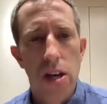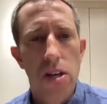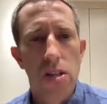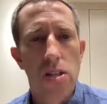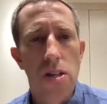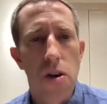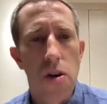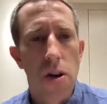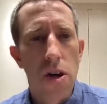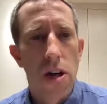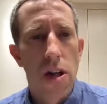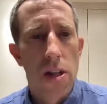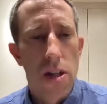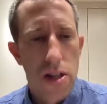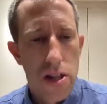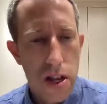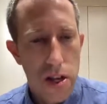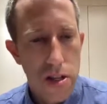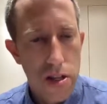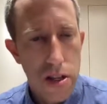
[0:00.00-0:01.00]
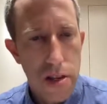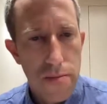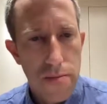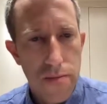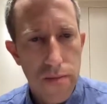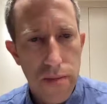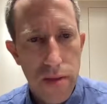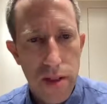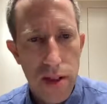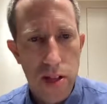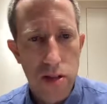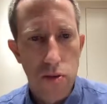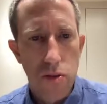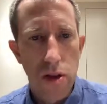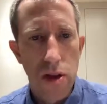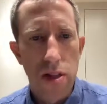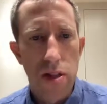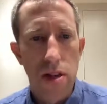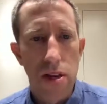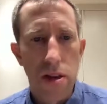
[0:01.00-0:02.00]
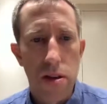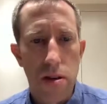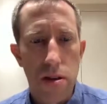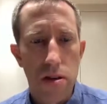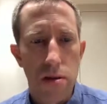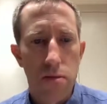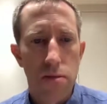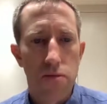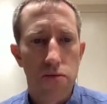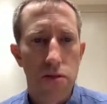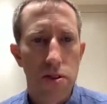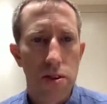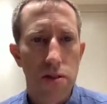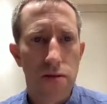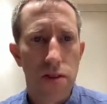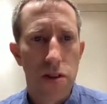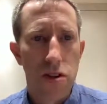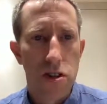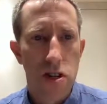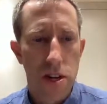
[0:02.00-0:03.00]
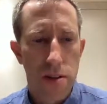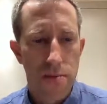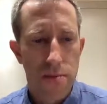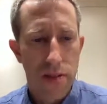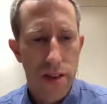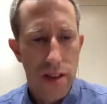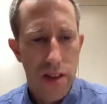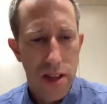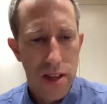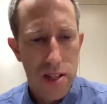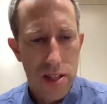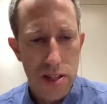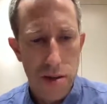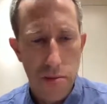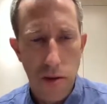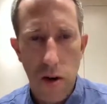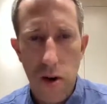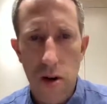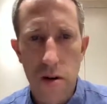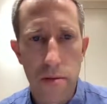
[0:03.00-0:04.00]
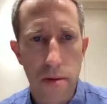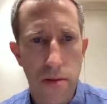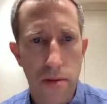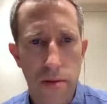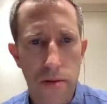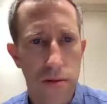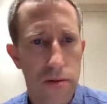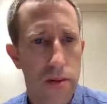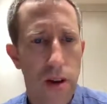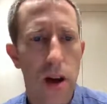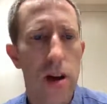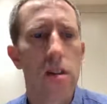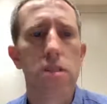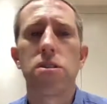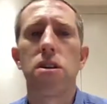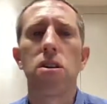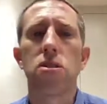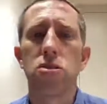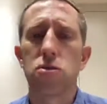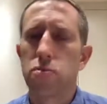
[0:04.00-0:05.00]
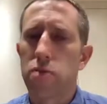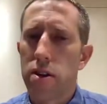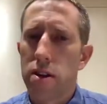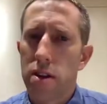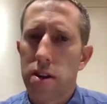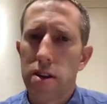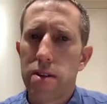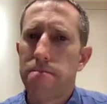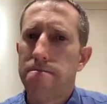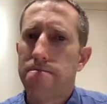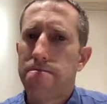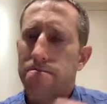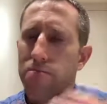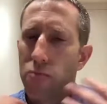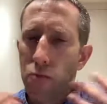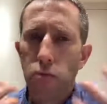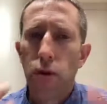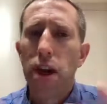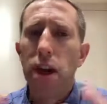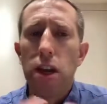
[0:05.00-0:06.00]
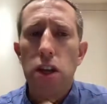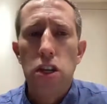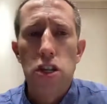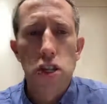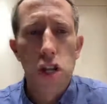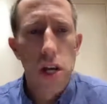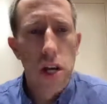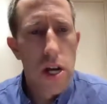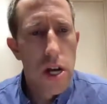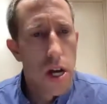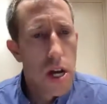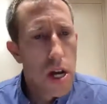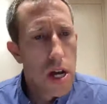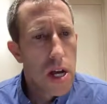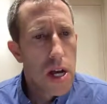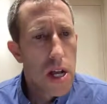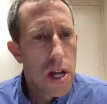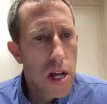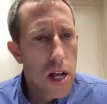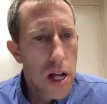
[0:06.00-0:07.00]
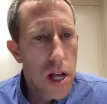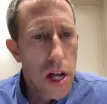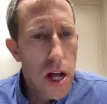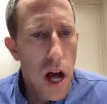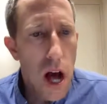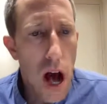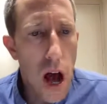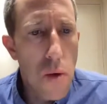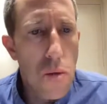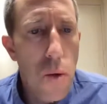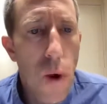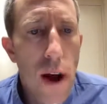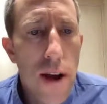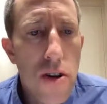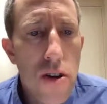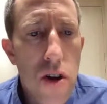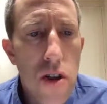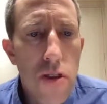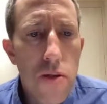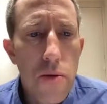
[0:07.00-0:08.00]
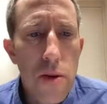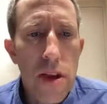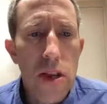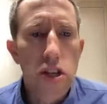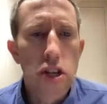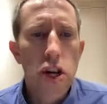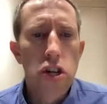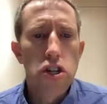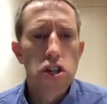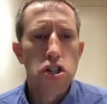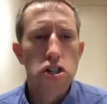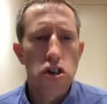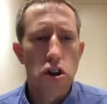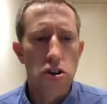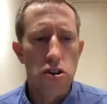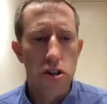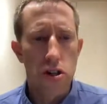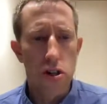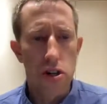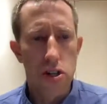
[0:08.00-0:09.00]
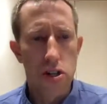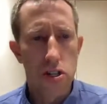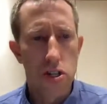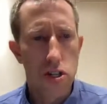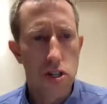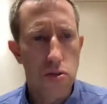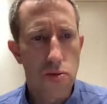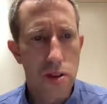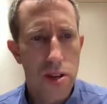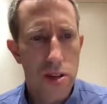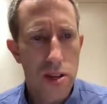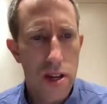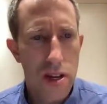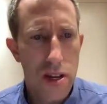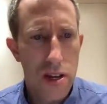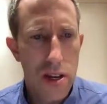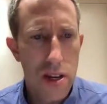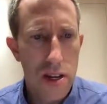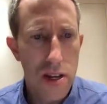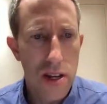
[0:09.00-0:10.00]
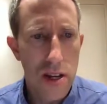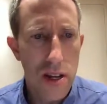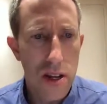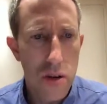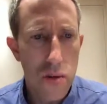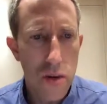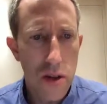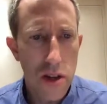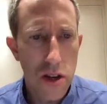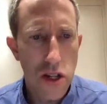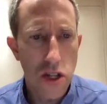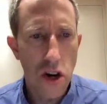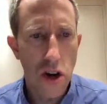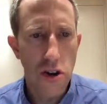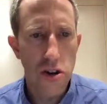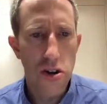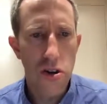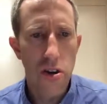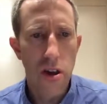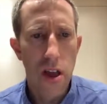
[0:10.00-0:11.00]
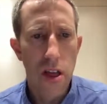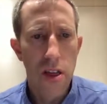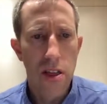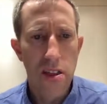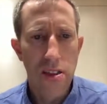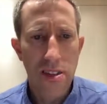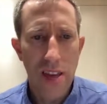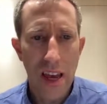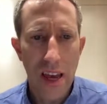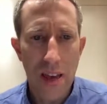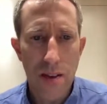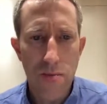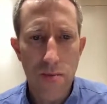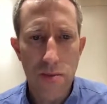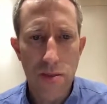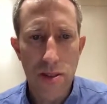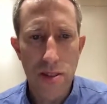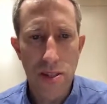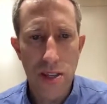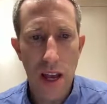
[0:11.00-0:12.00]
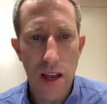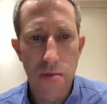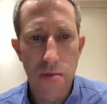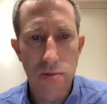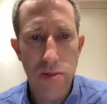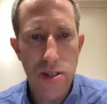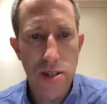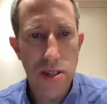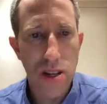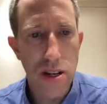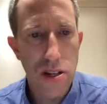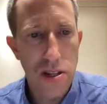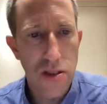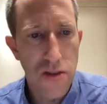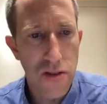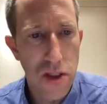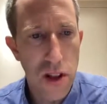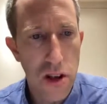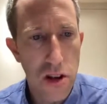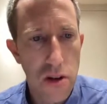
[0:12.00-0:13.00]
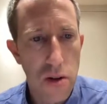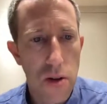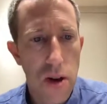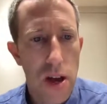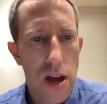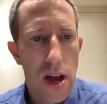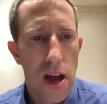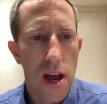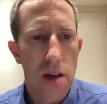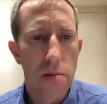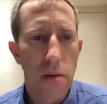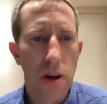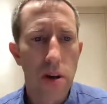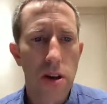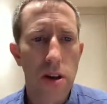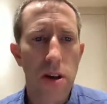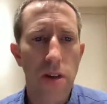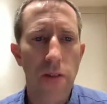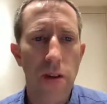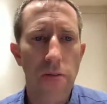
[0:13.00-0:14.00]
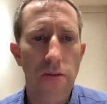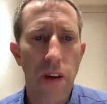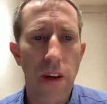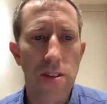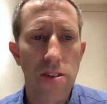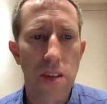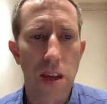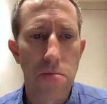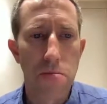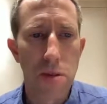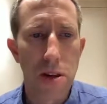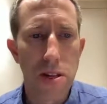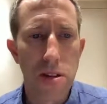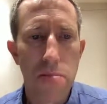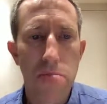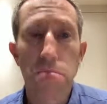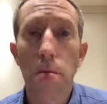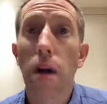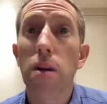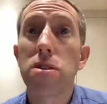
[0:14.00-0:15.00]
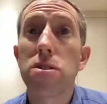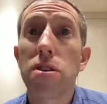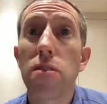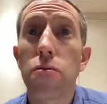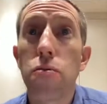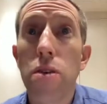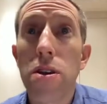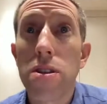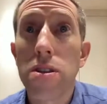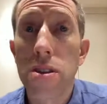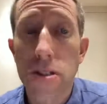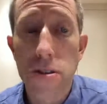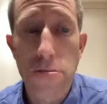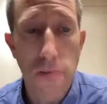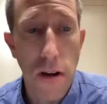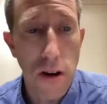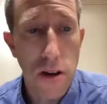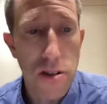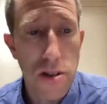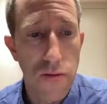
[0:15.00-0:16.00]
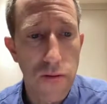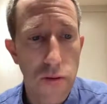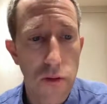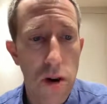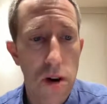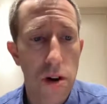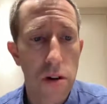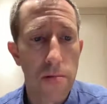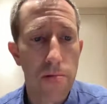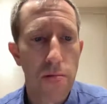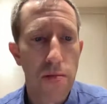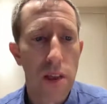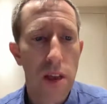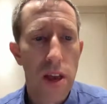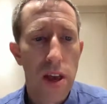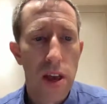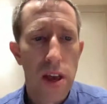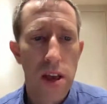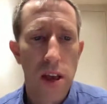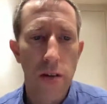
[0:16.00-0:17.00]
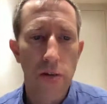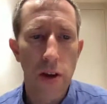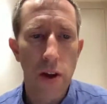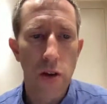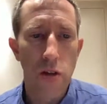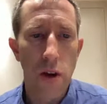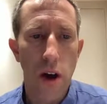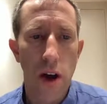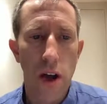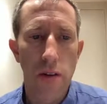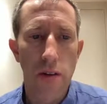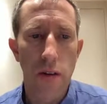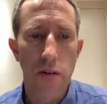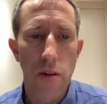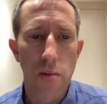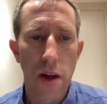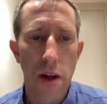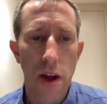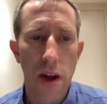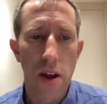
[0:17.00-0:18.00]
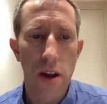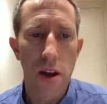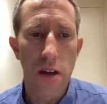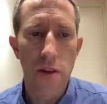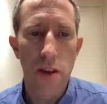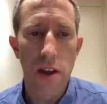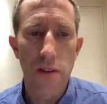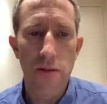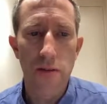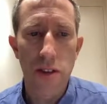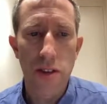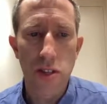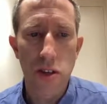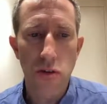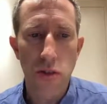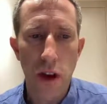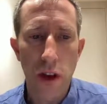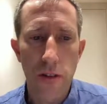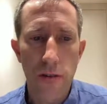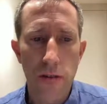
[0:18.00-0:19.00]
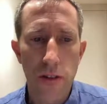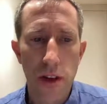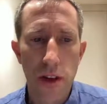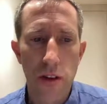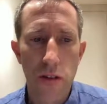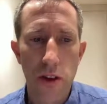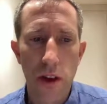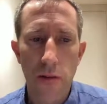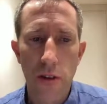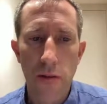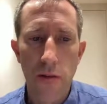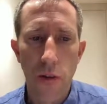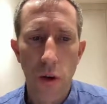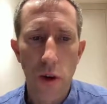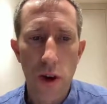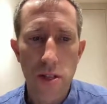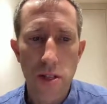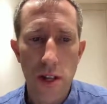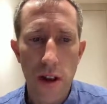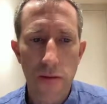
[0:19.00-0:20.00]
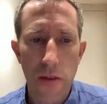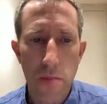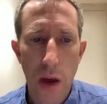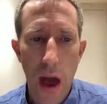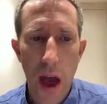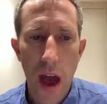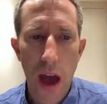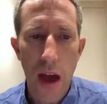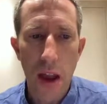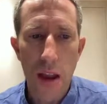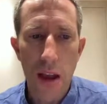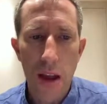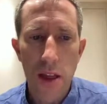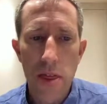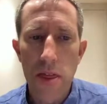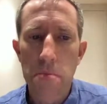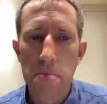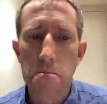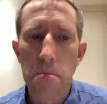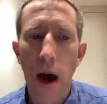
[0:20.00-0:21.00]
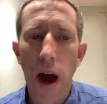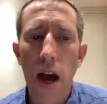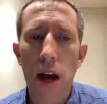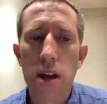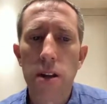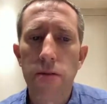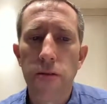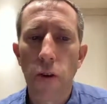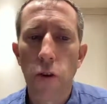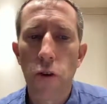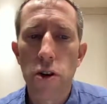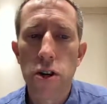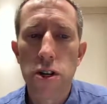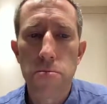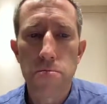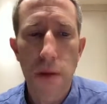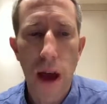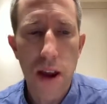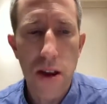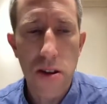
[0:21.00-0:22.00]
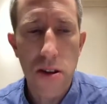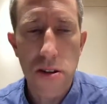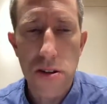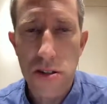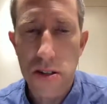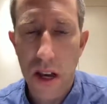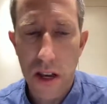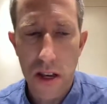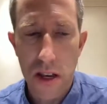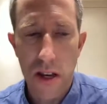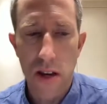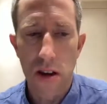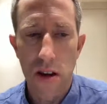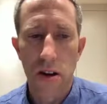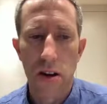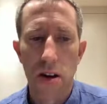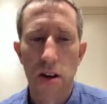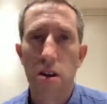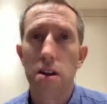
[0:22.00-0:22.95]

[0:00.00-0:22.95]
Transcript: So London, let's read the print version. This is a poem of unadulterated rage. I wander through each chartered street, near where the chartered Thames does flow, and mark in every face I meet marks of weakness, marks of woe. In every cry of every man, in every infant's cry of fear, in every voice, in every band, the mind-forged manacles I hear.